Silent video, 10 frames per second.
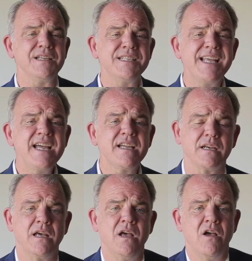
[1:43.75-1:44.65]

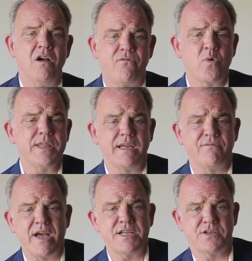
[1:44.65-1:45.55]
Second, for the
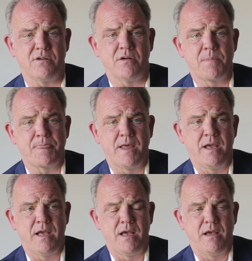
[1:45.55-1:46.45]
investor,
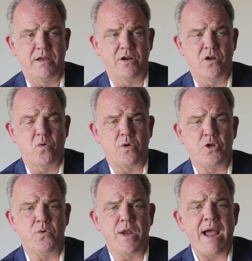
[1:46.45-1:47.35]

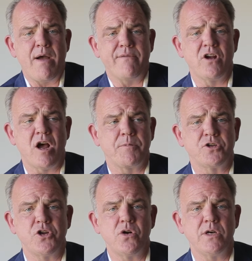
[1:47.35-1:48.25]
you now have an
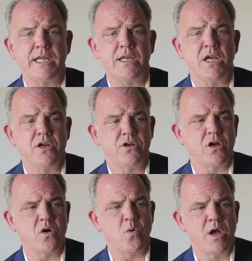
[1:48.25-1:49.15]
opportunity to
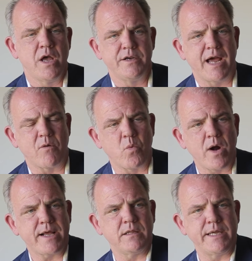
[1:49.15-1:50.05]
go
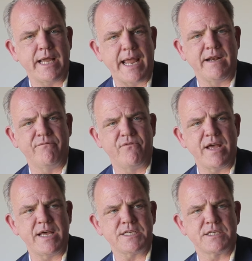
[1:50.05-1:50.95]
directly and
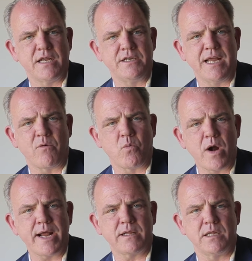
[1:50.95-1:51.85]
invest
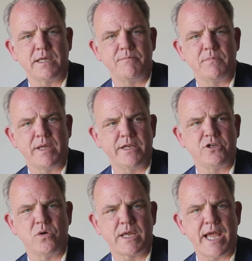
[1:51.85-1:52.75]
directly
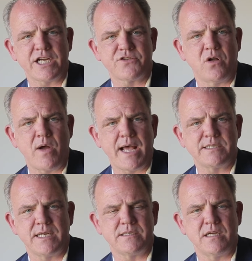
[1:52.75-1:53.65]
into a cash flow
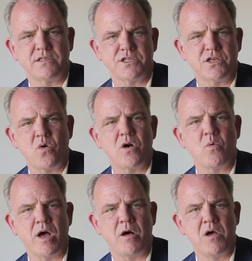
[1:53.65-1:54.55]
asset such as an
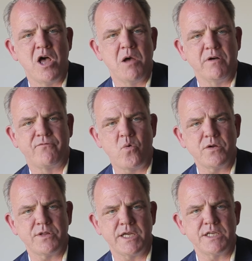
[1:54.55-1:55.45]
oil well.
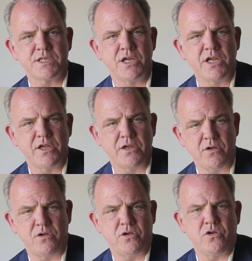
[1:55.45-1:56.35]
Before this,
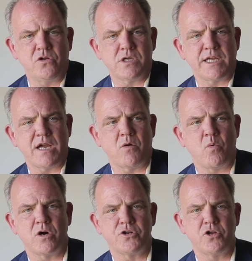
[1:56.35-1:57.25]
you usually got
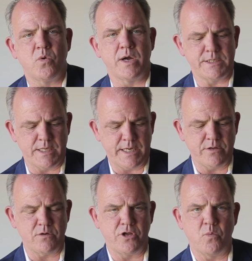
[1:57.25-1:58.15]
it one or two ways.
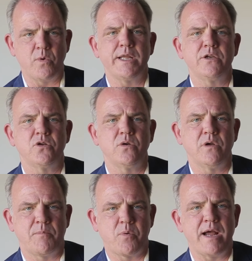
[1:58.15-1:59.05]
Either you went into
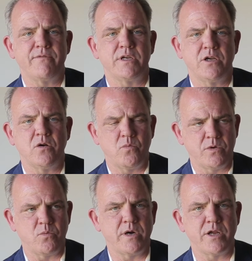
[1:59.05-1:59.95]
a private deal
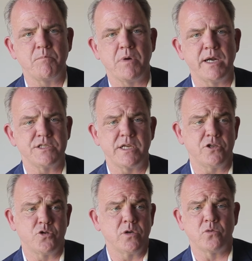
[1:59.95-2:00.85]
with one of your buddies and
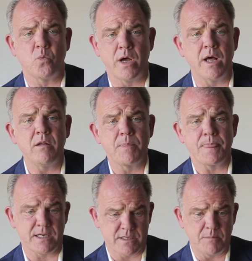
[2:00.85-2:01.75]
you drilled a well,
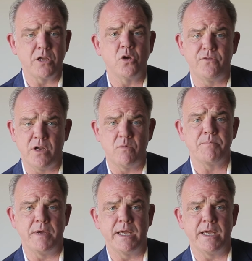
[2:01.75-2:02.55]
like some of you have done with